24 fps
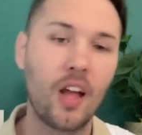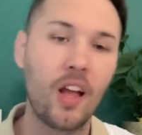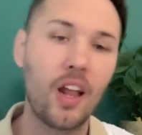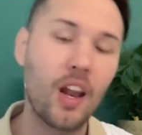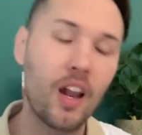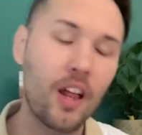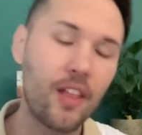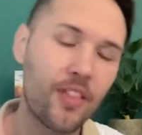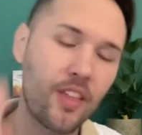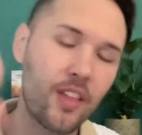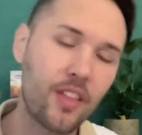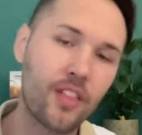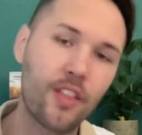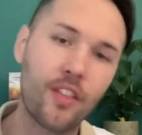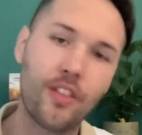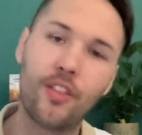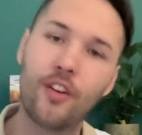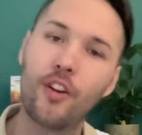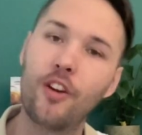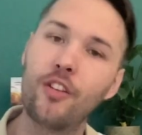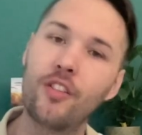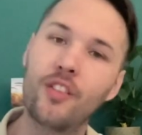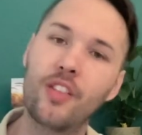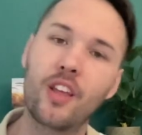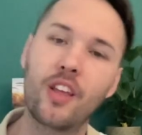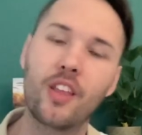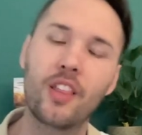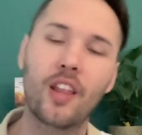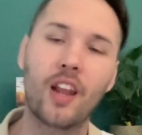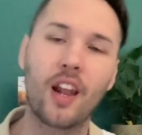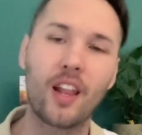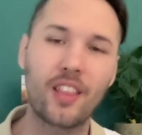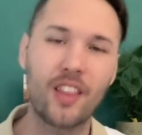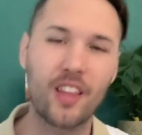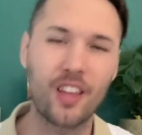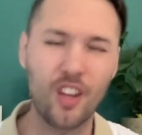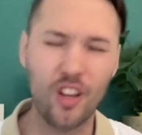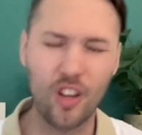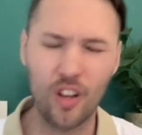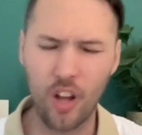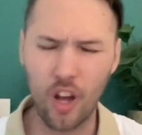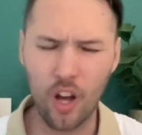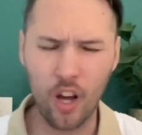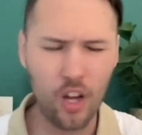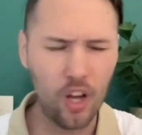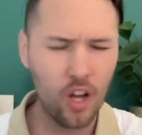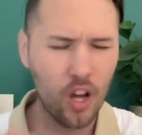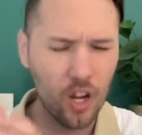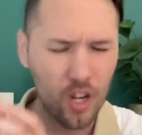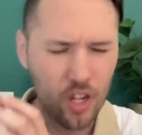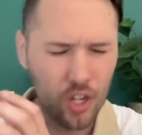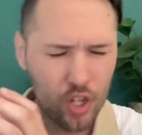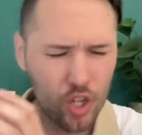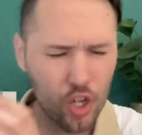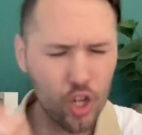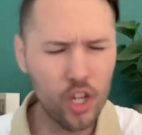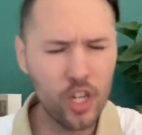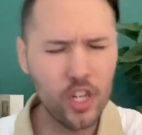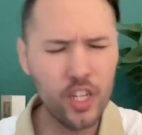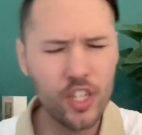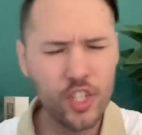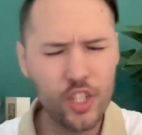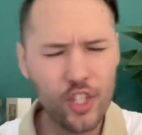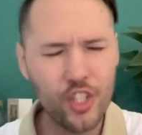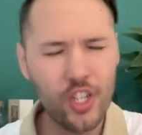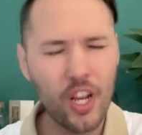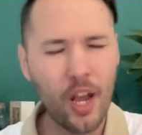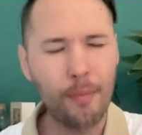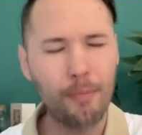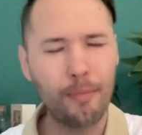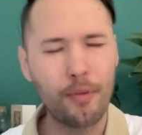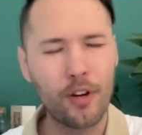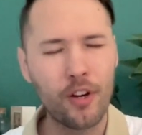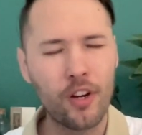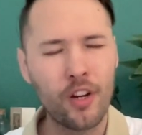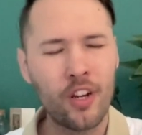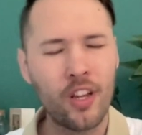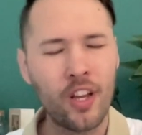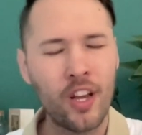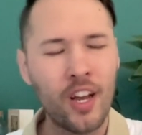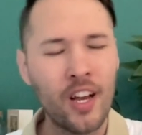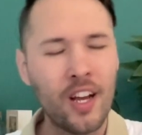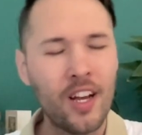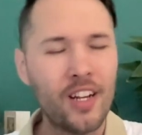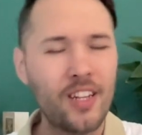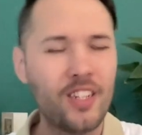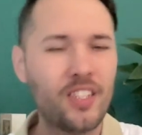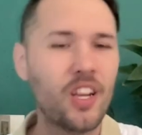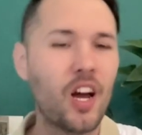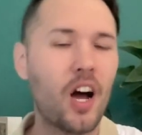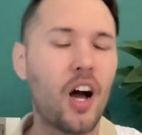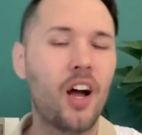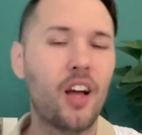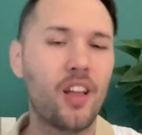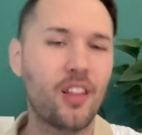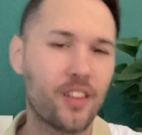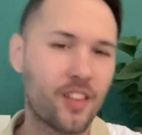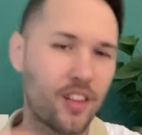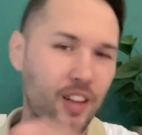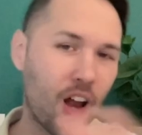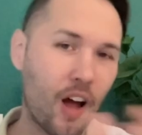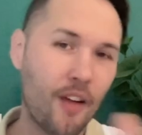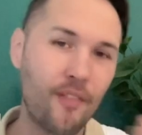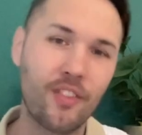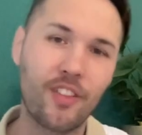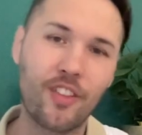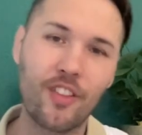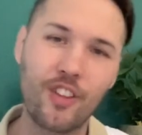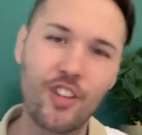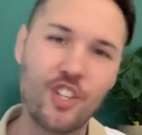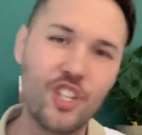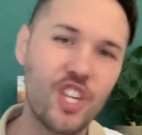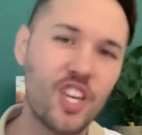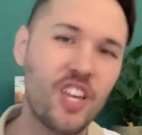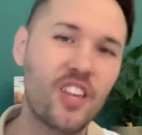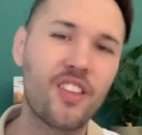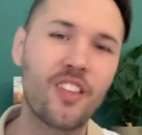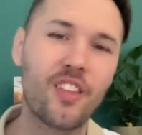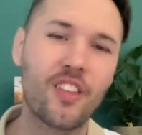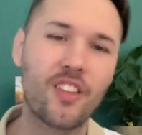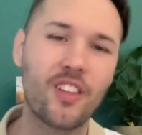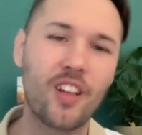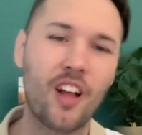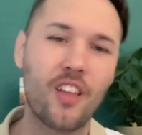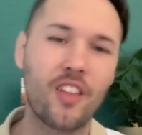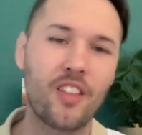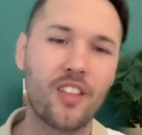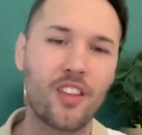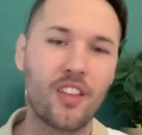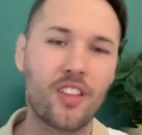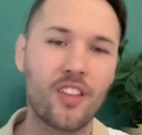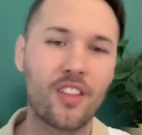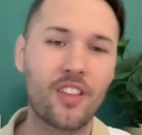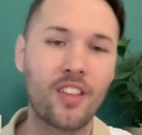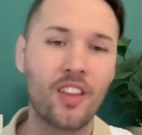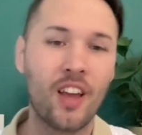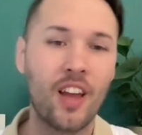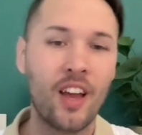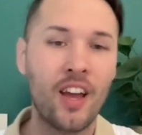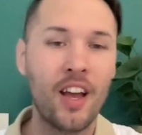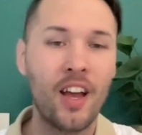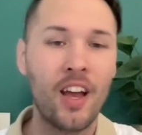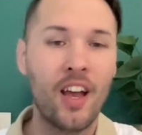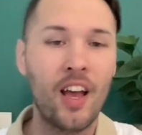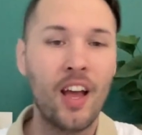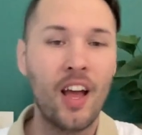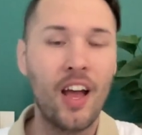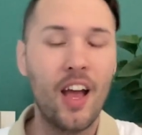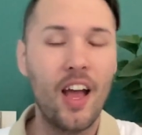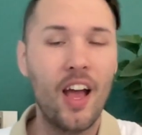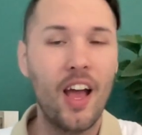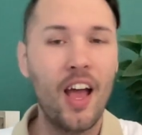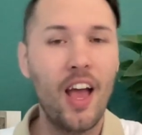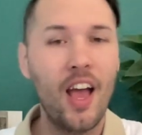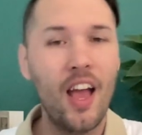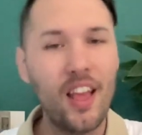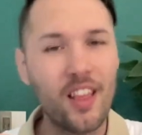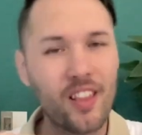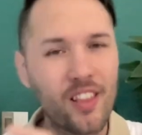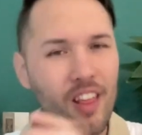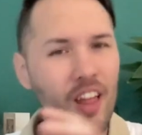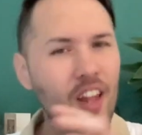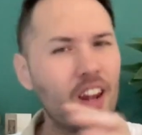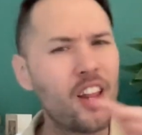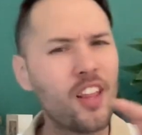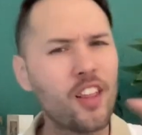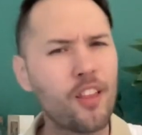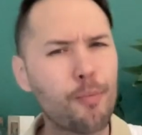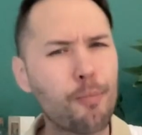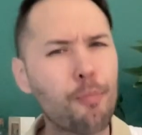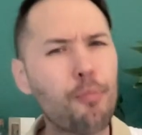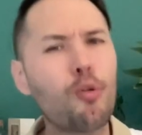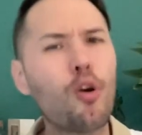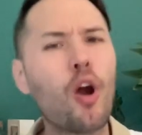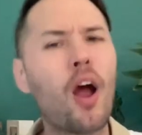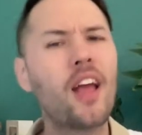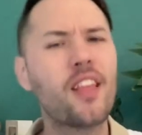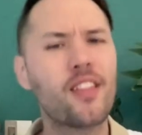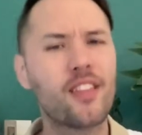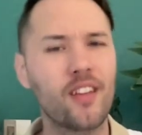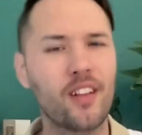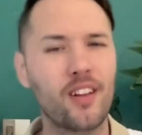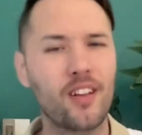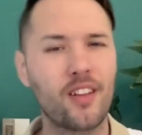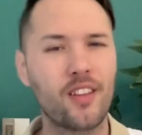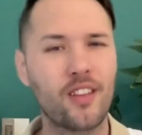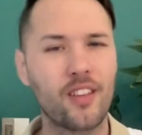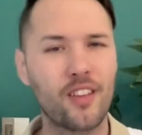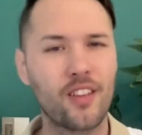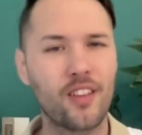And I think the third thing that I think a good shepherd does, and obviously Jesus does this, is that he's present.